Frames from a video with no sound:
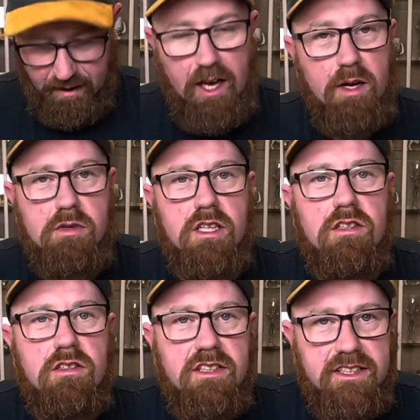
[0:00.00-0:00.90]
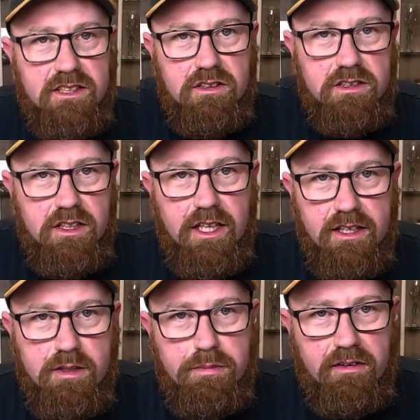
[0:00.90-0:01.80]
I'm going to call this sort of
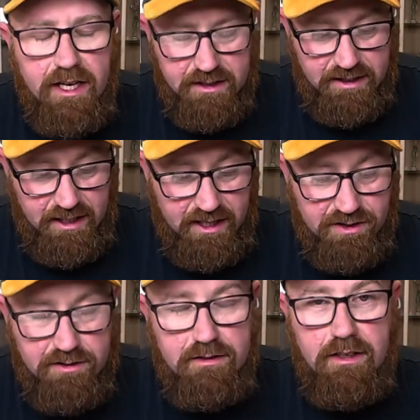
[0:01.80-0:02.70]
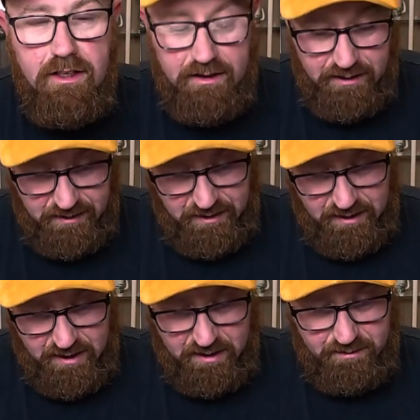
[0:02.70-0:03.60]
like the Parazzi action.
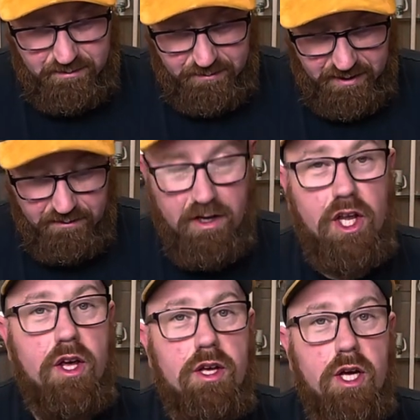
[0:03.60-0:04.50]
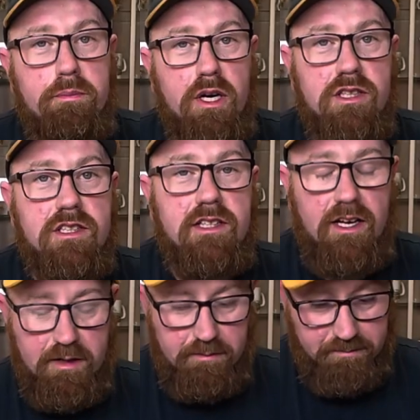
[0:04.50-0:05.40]
When you're on a boss
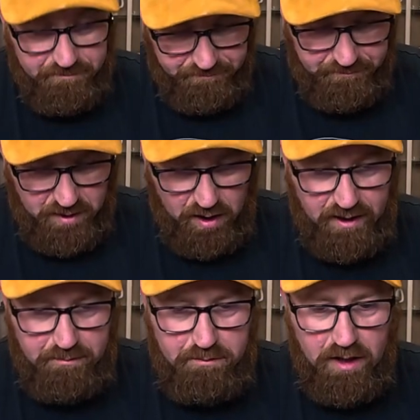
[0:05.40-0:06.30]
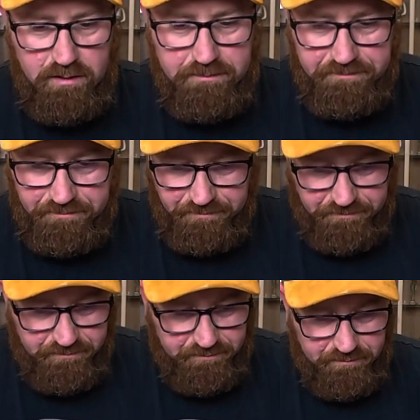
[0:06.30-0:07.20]
type locking bolt.
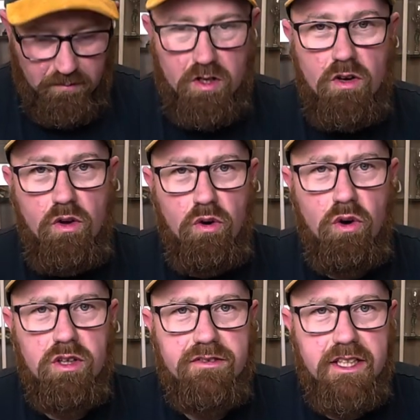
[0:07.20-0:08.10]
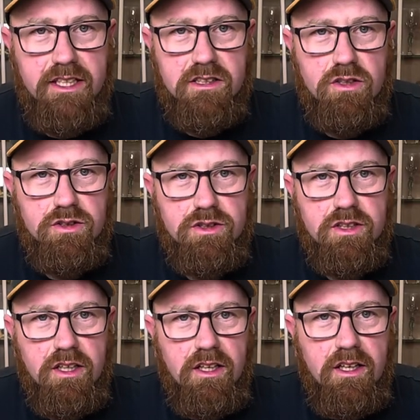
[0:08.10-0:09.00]
All of these guns,
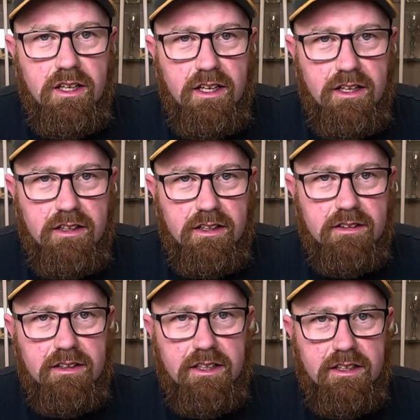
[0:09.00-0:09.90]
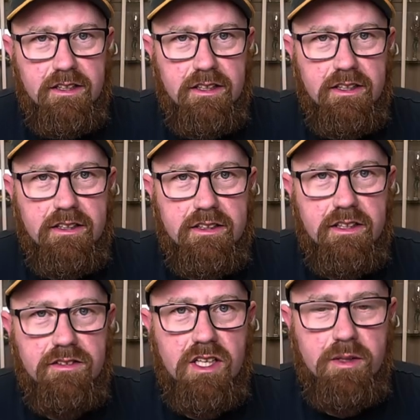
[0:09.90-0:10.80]
I think
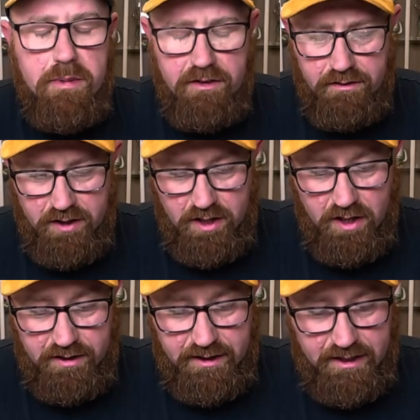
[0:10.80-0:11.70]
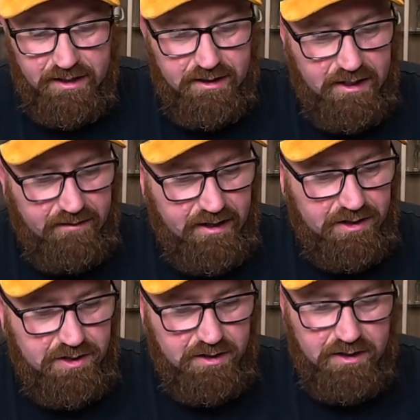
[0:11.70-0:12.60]
I've got a bit of a nod in that
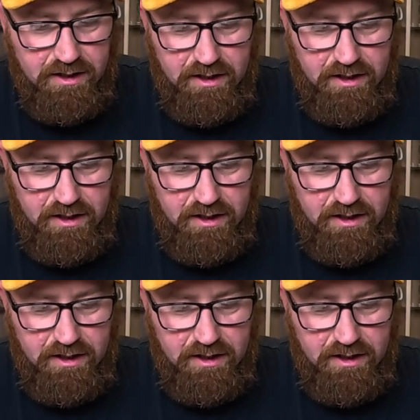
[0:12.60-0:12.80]
direction.